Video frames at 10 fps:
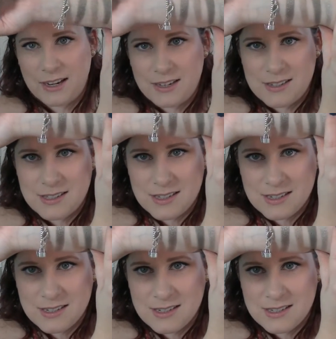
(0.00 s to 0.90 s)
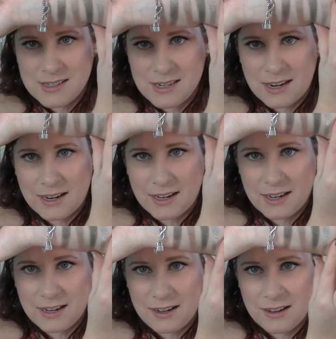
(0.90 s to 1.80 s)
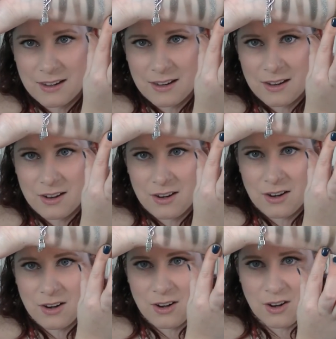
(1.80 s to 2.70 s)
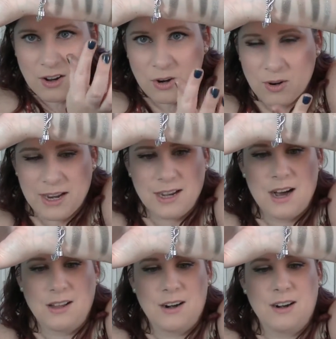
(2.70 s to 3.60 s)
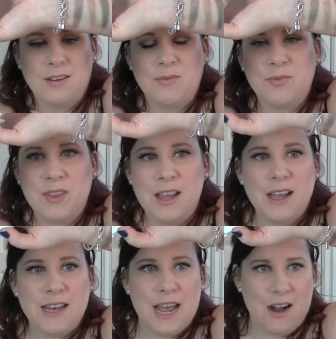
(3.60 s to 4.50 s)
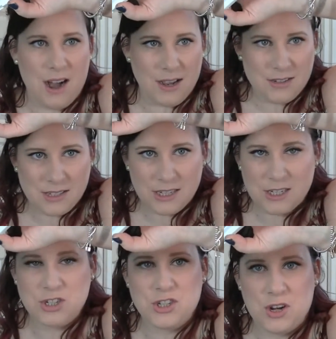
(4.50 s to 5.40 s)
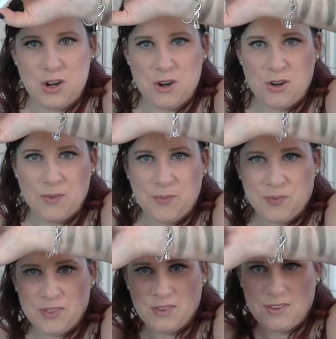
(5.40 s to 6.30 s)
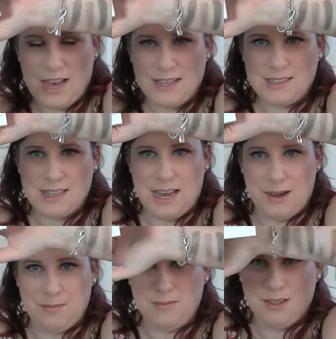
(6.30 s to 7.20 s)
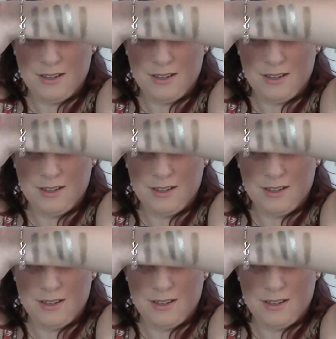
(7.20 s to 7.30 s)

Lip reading: it is this stunning green color. Now I'm just gonna show, so that's them.